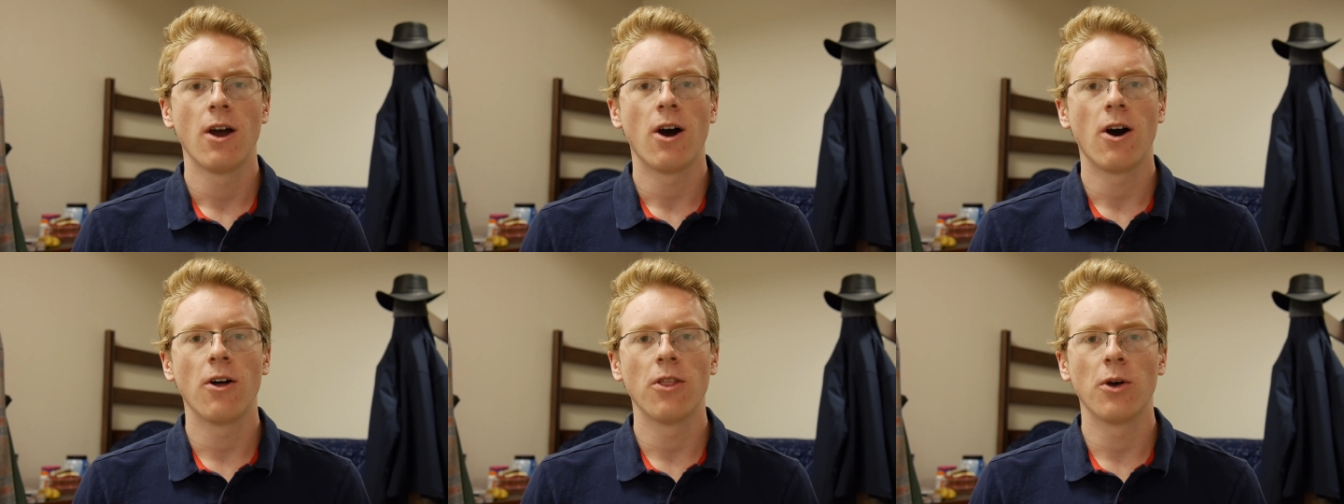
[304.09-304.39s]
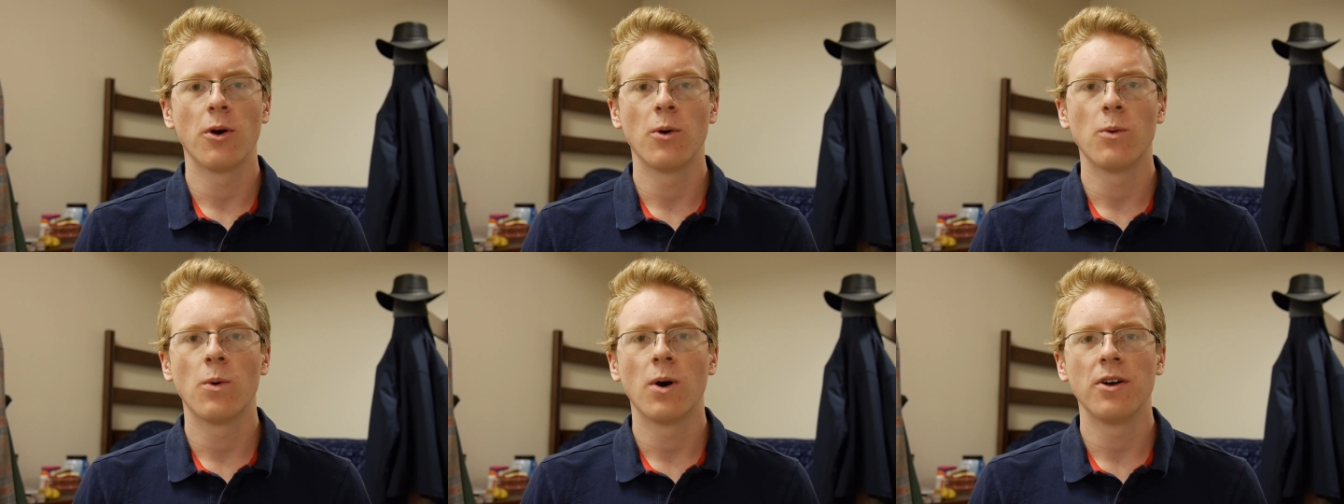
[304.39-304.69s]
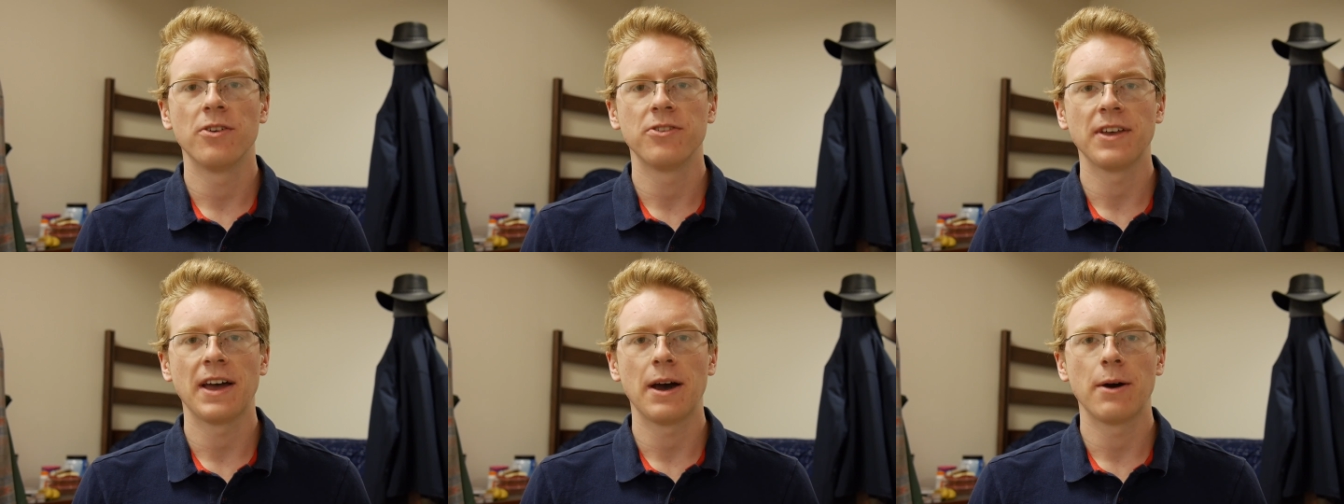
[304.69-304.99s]
although it
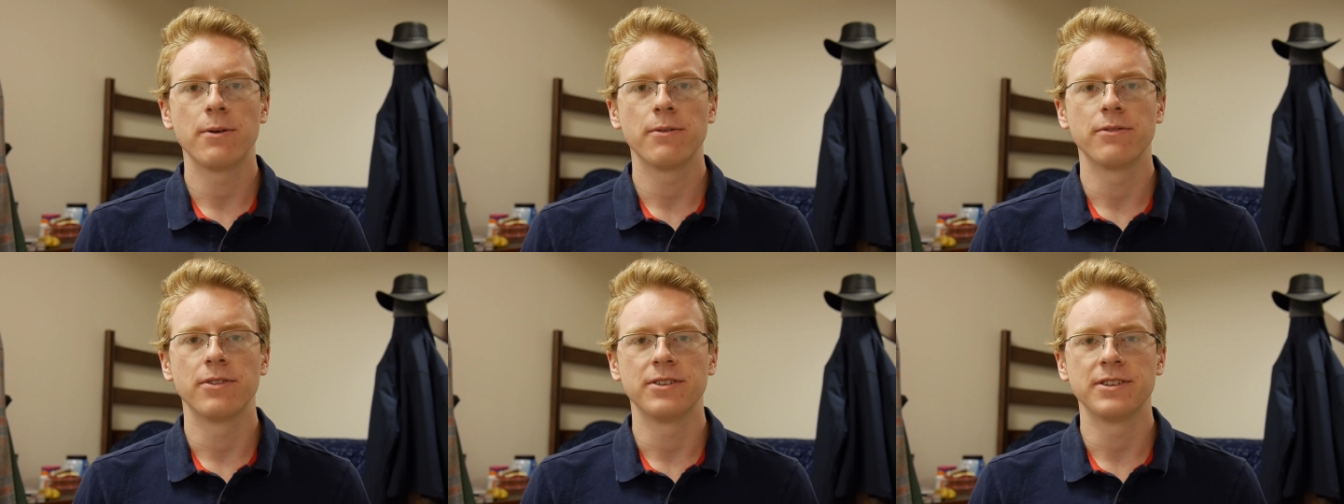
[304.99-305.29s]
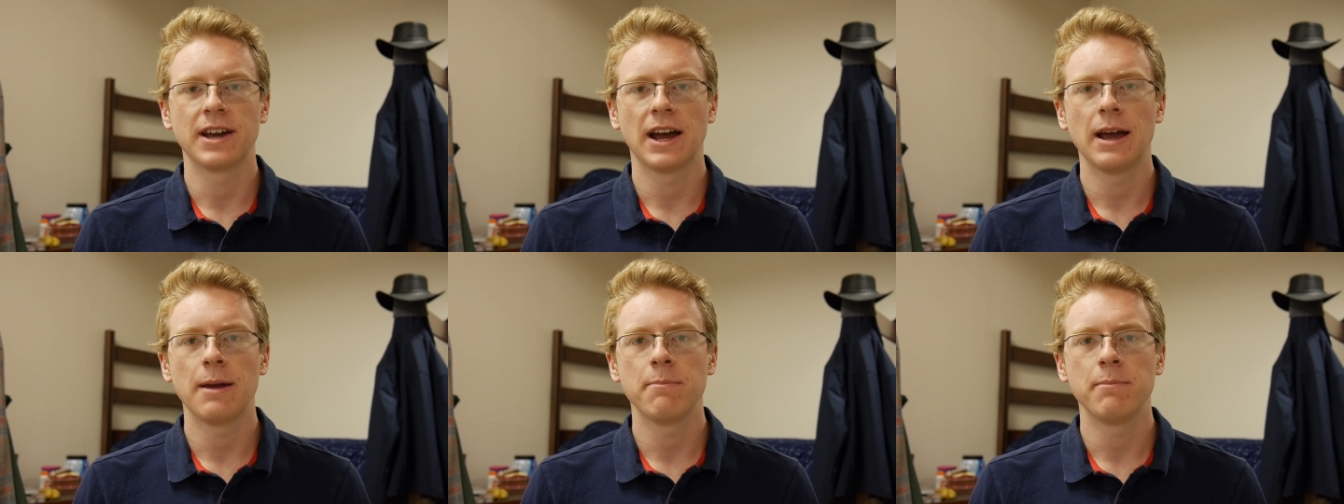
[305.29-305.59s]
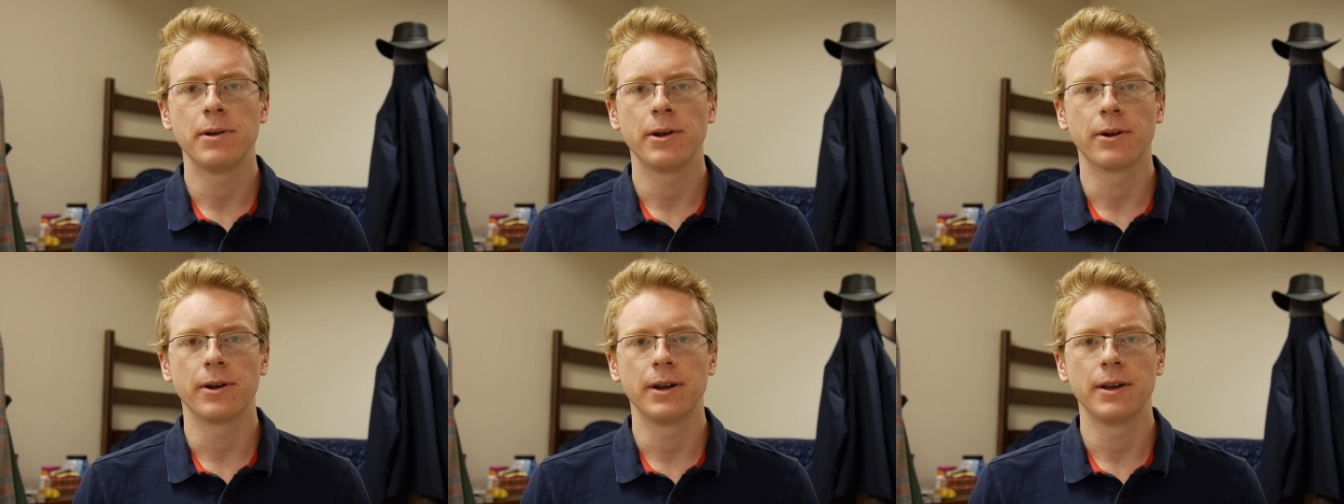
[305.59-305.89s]
was out of the time
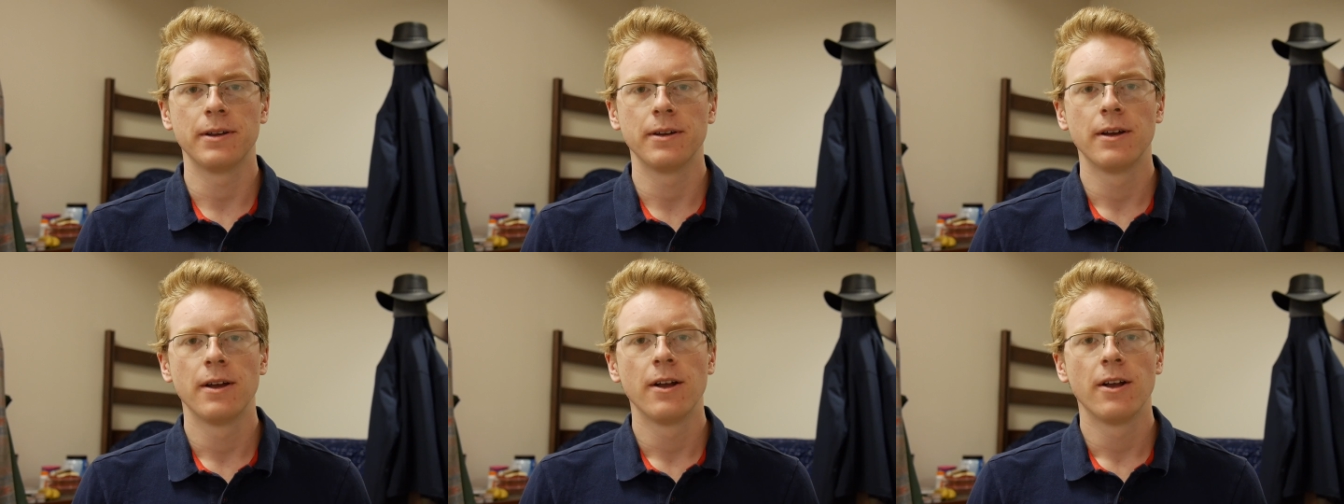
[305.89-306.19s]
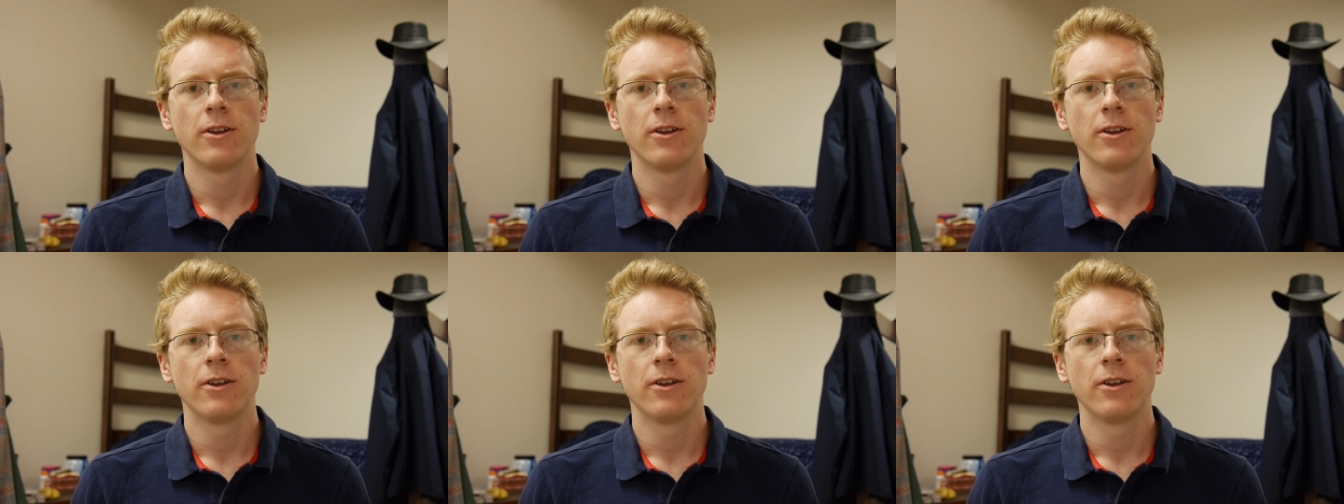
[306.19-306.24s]
period,